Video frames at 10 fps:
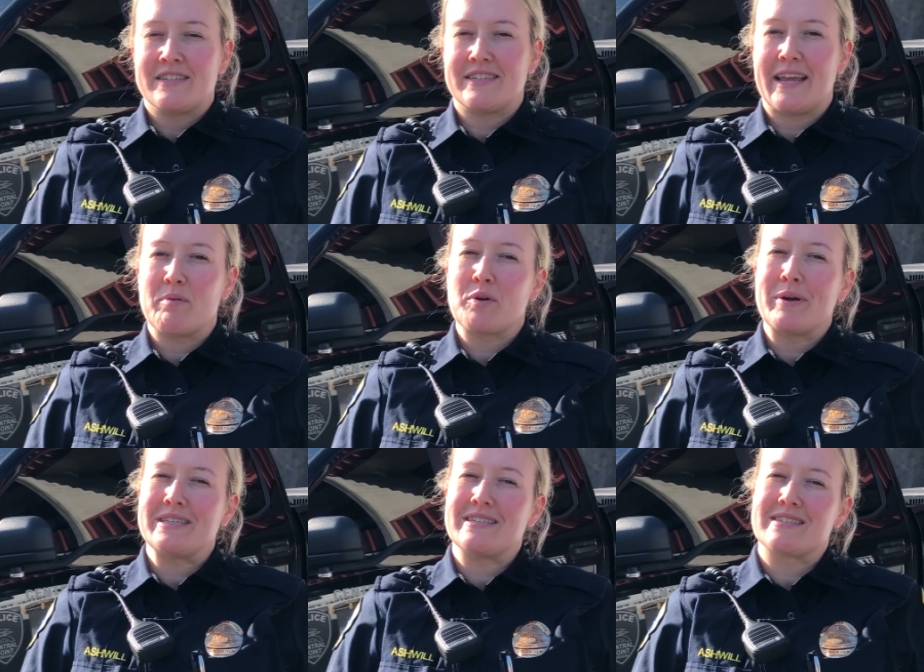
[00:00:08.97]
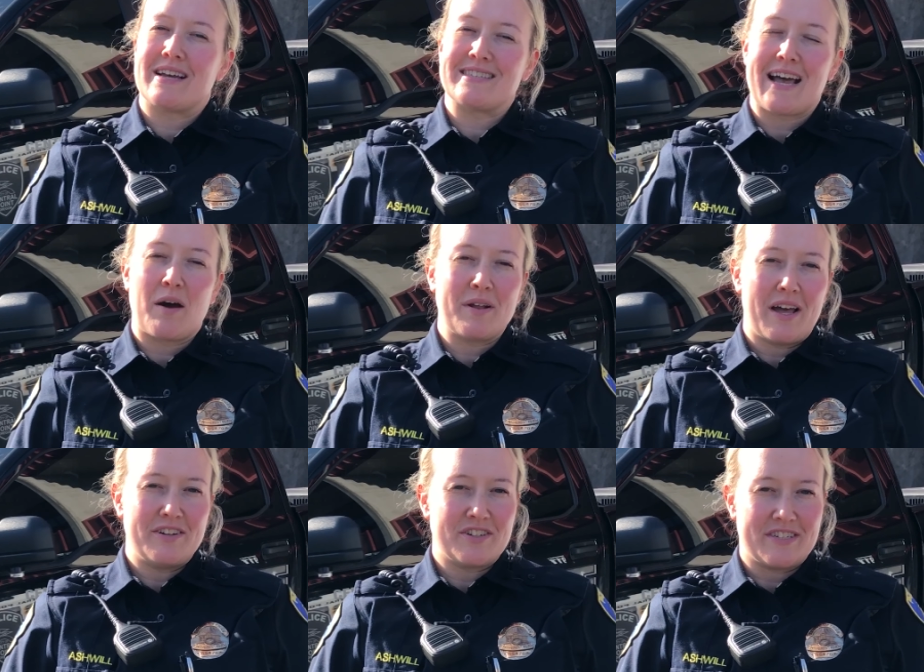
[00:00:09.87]
Today we're going to discuss how to
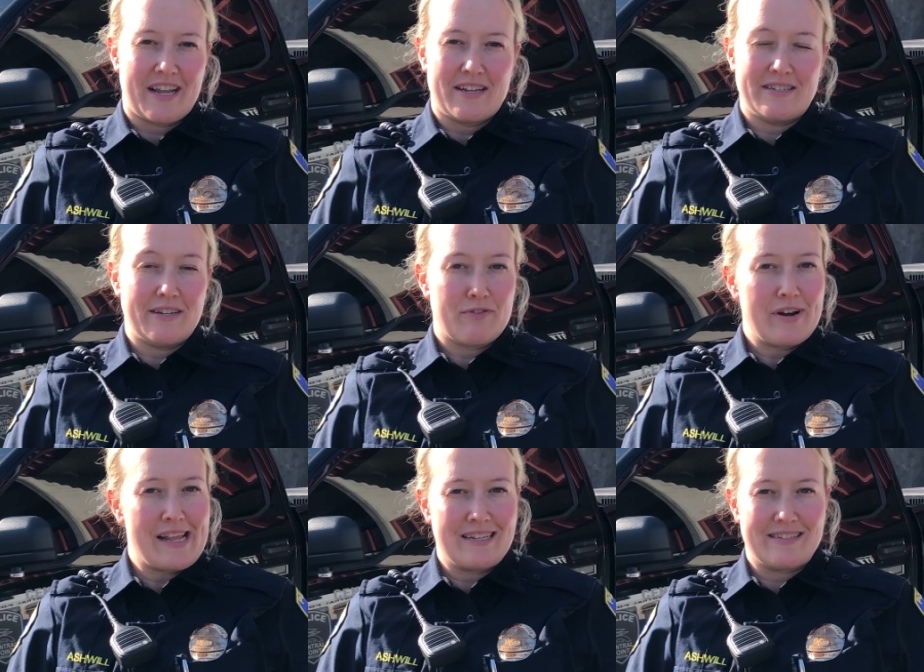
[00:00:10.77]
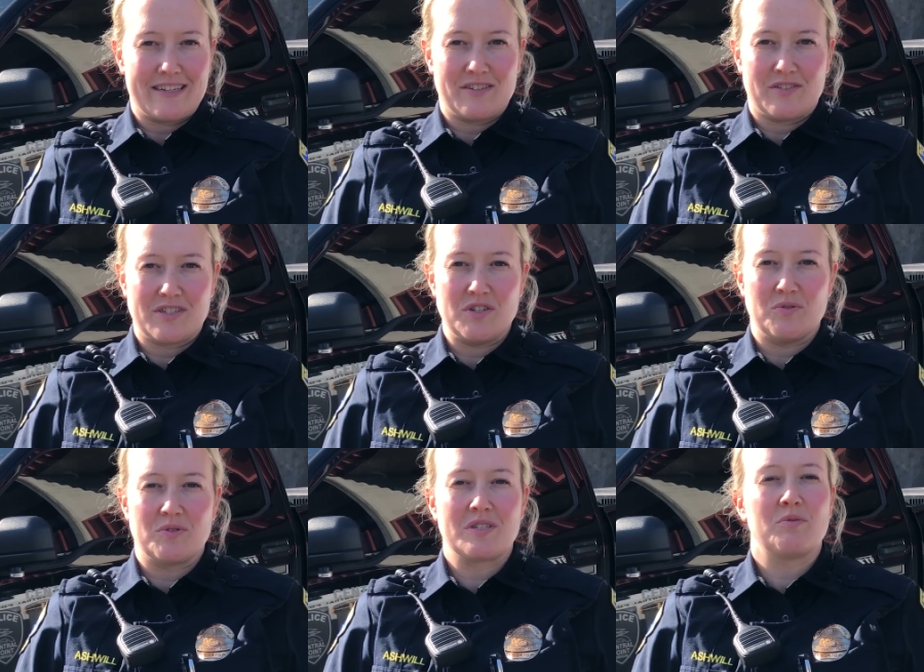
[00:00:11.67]
understand different hand signals
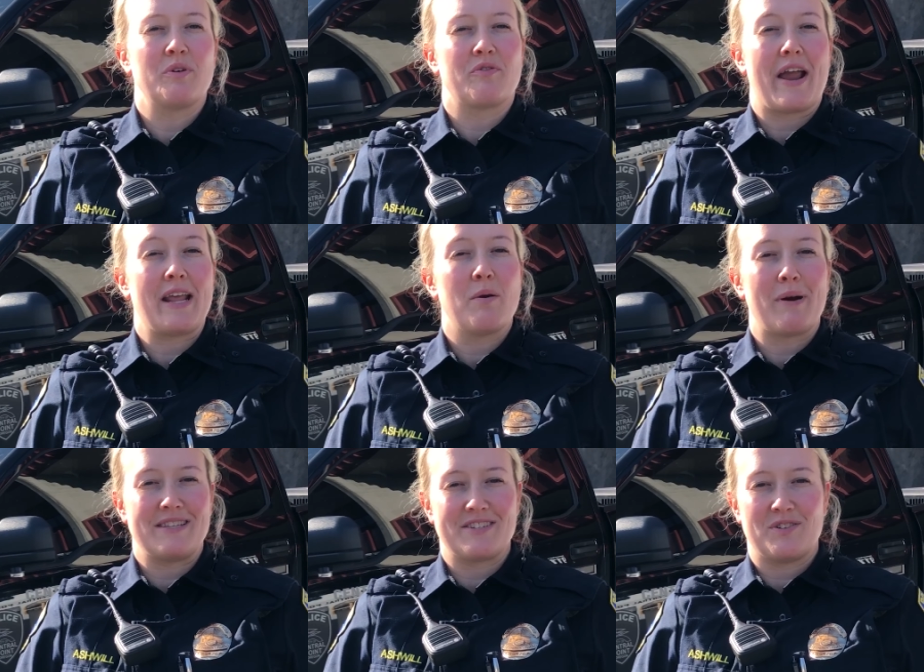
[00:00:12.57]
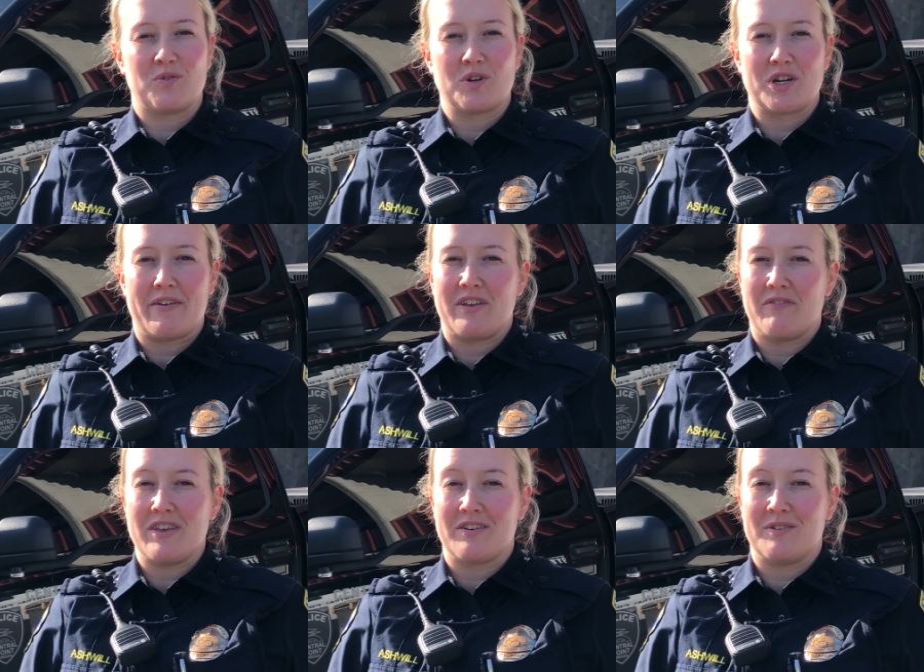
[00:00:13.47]
used when riding a bicycle or driving a
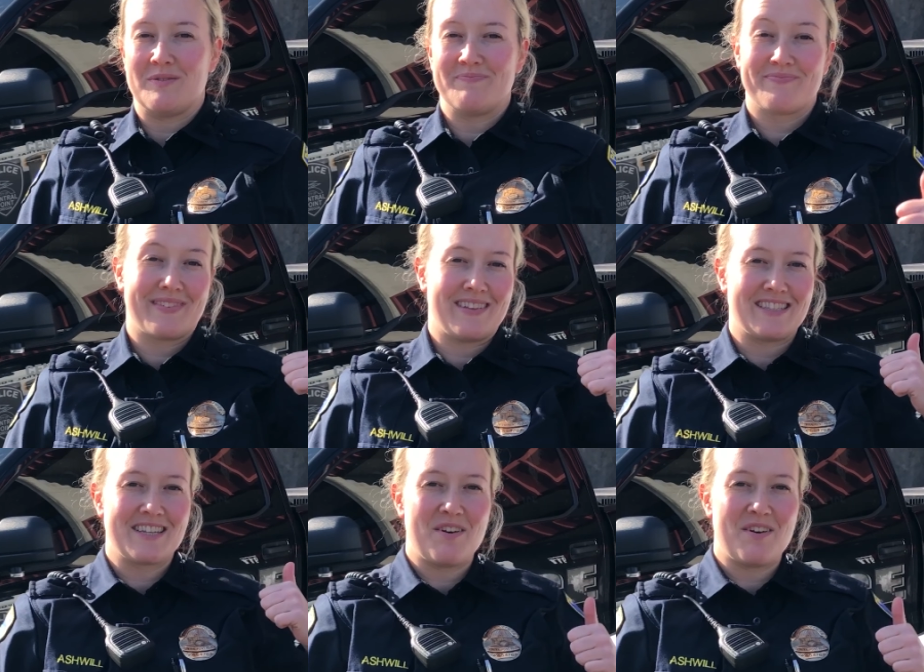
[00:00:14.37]
vehicle. Let's